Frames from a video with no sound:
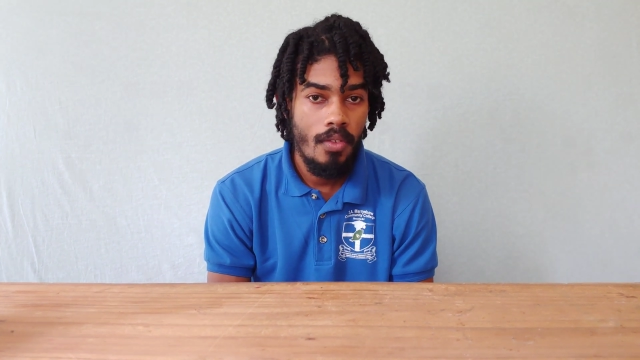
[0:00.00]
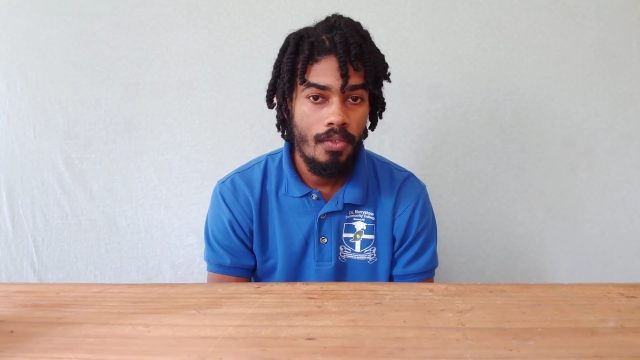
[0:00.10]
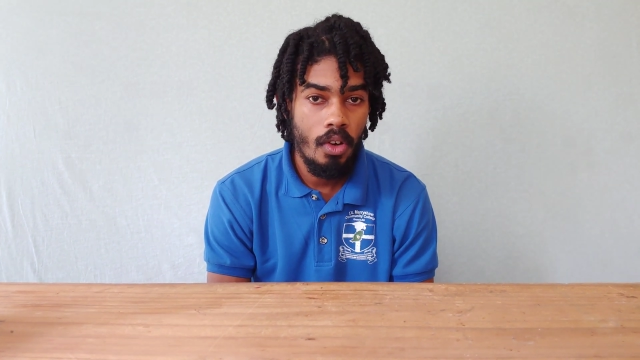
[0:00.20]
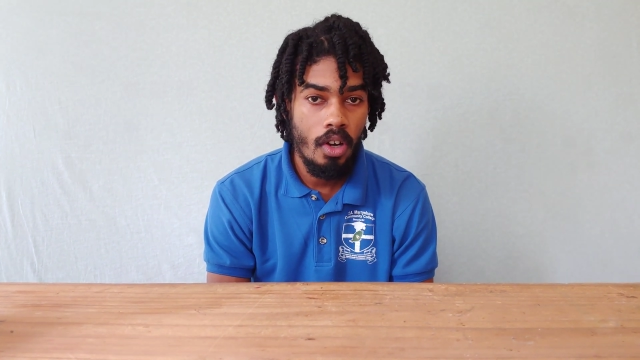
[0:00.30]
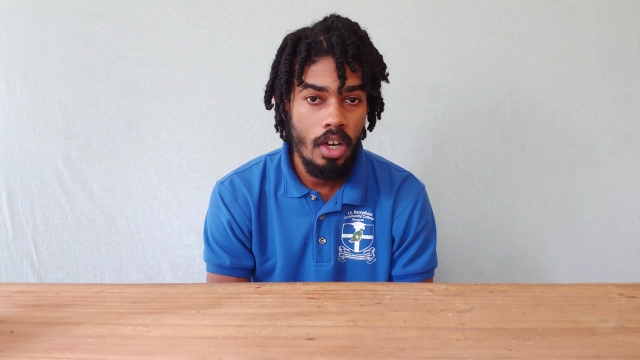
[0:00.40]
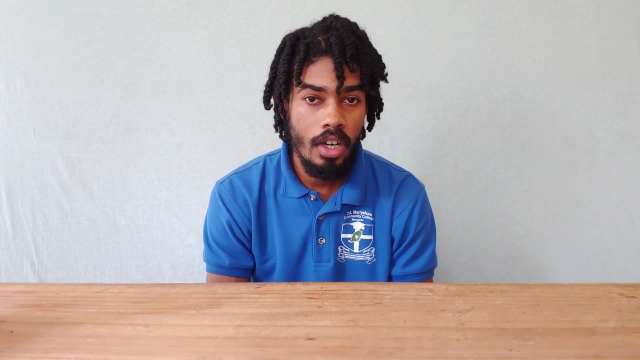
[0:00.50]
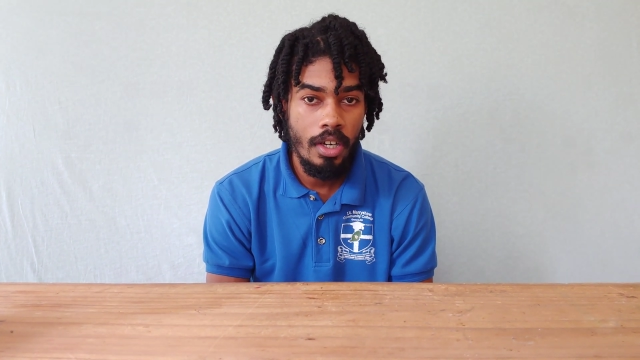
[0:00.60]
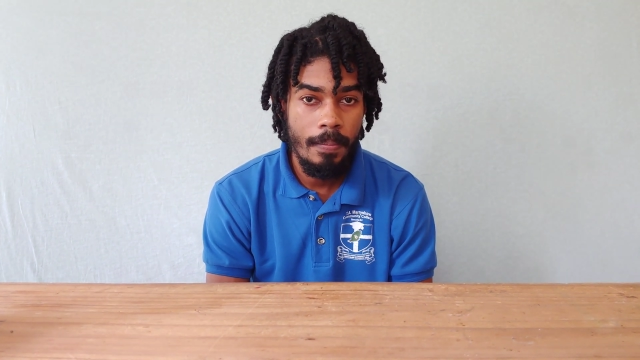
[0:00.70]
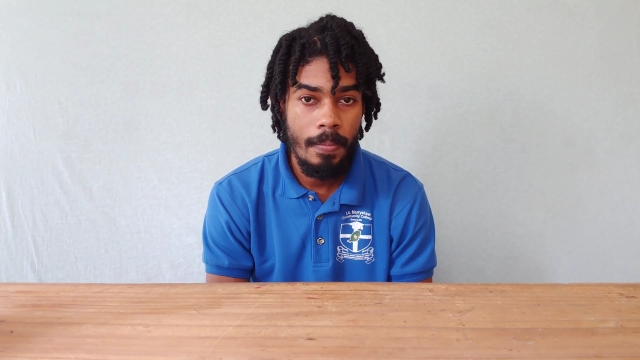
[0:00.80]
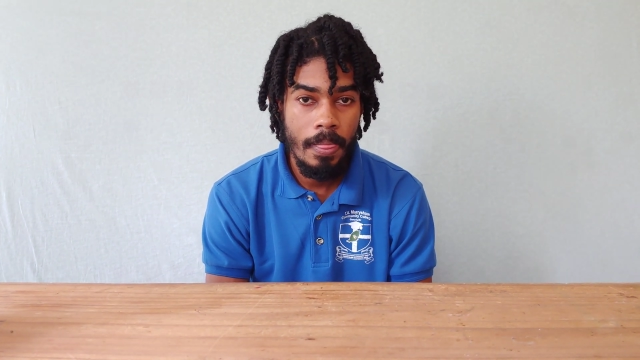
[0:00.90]

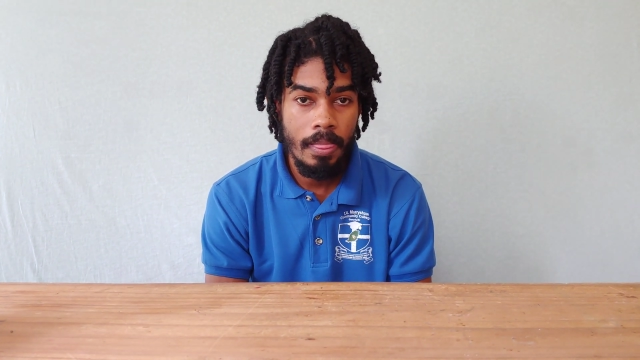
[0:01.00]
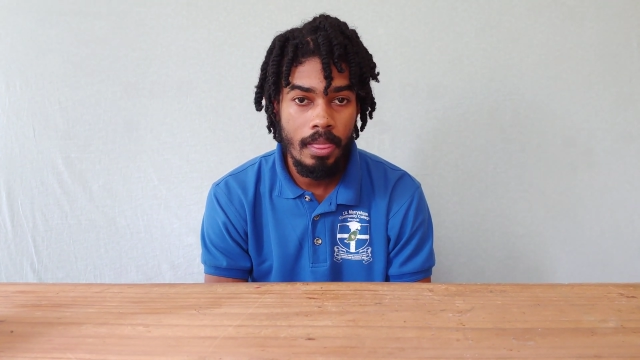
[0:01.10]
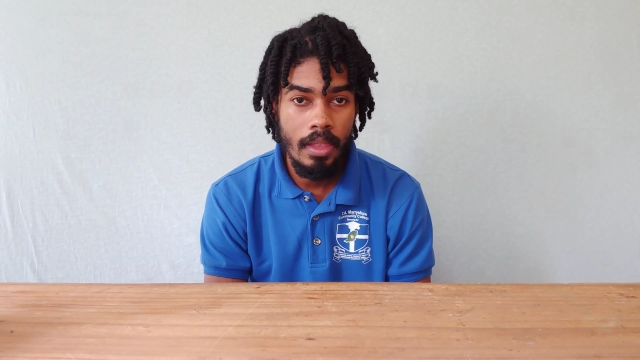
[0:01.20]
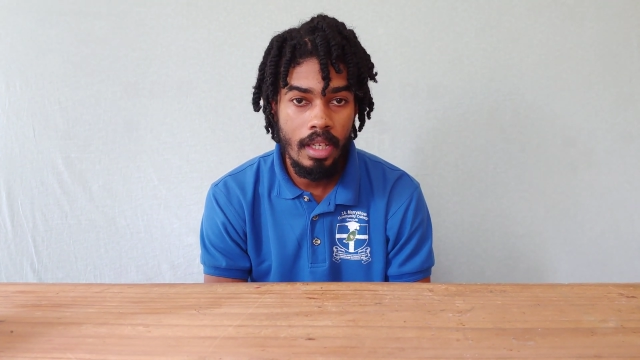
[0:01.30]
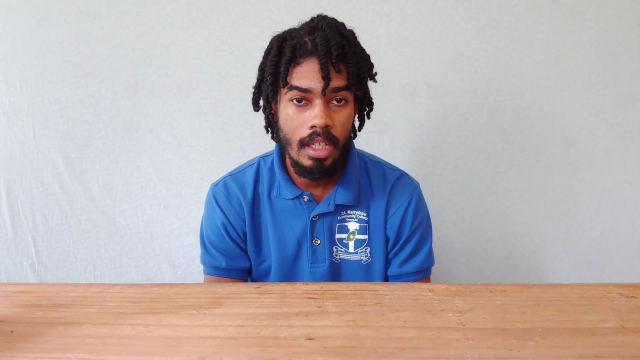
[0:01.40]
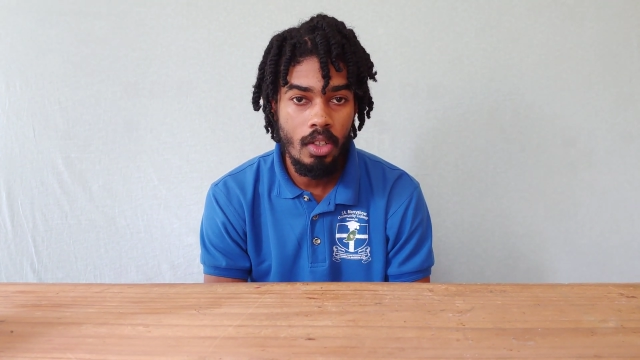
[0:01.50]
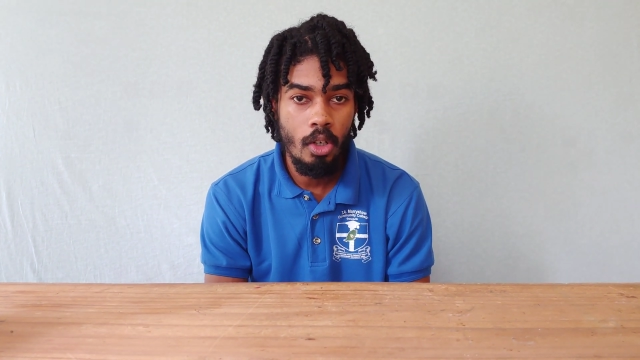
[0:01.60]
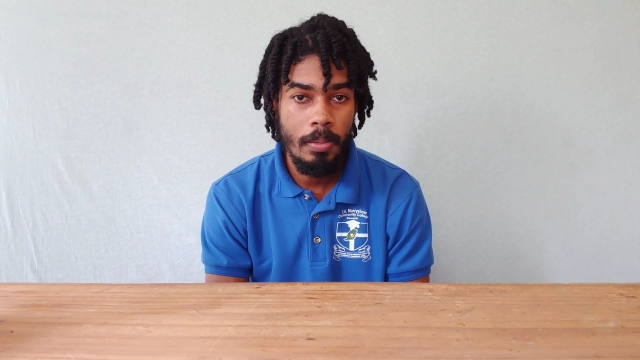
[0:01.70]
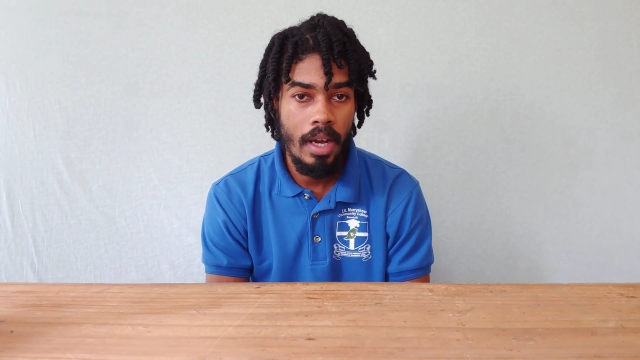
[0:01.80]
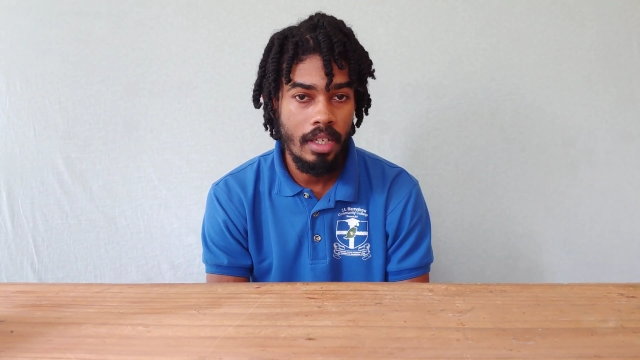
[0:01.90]
For the
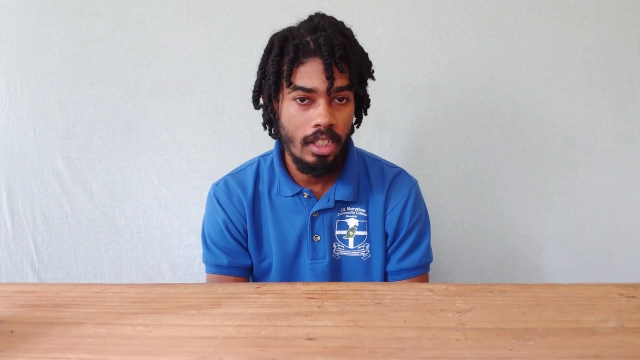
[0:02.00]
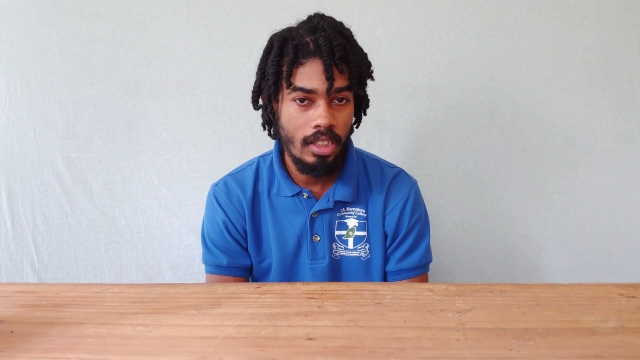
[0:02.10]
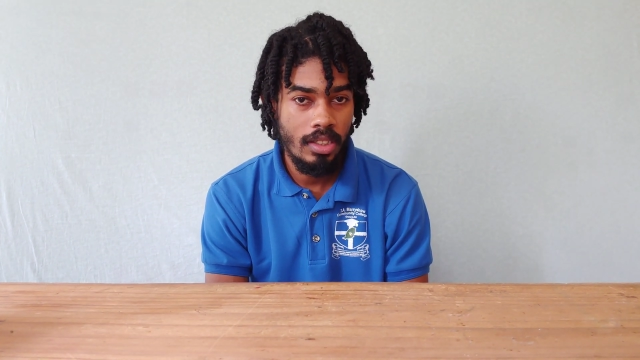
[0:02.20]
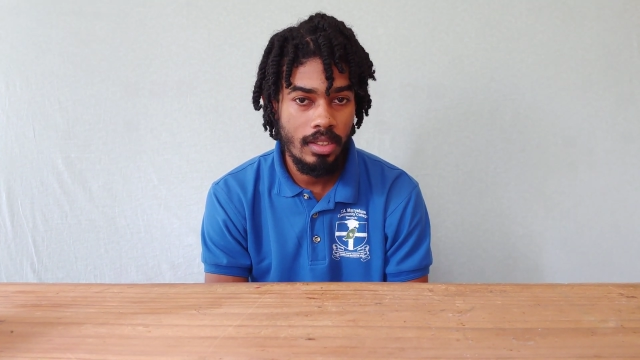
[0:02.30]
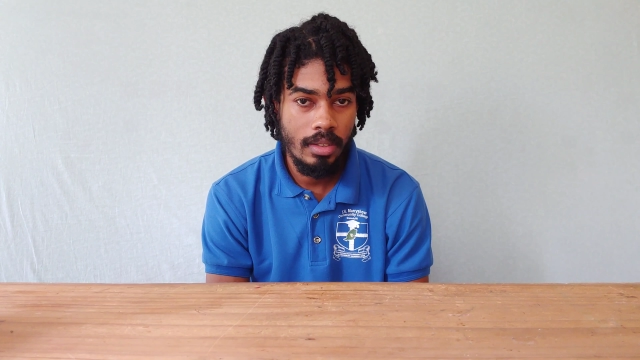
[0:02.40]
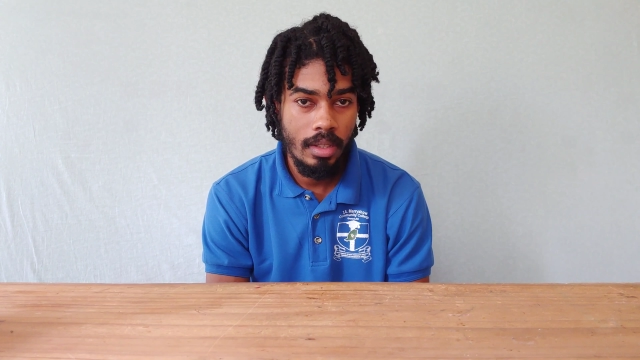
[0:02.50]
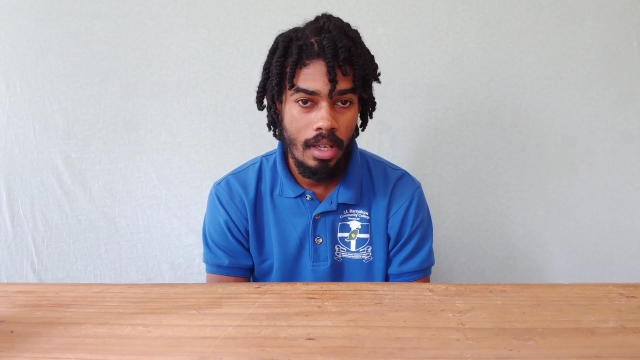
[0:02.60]
door panels,